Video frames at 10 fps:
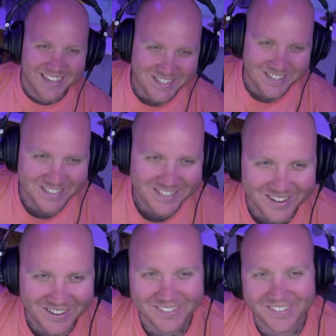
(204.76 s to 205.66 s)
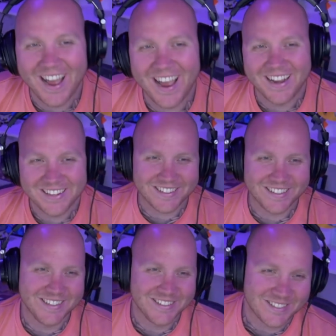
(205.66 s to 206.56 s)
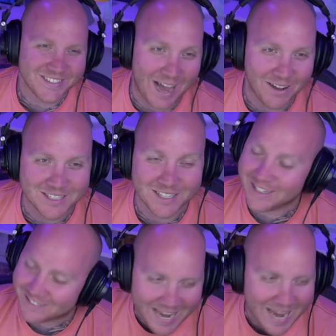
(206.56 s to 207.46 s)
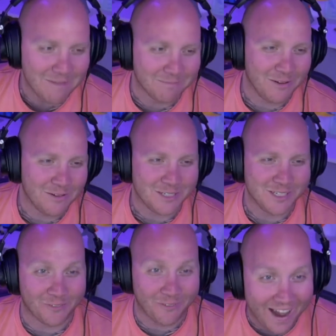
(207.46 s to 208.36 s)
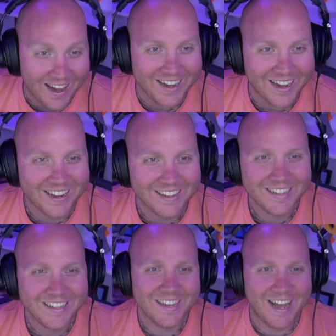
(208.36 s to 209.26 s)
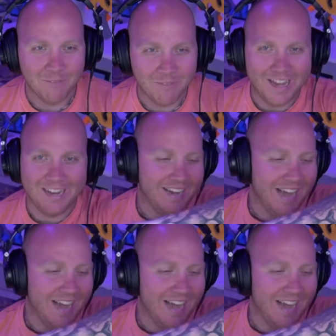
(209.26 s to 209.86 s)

she's so right. She is. I was like, damn, bro, she's right. I'm like, you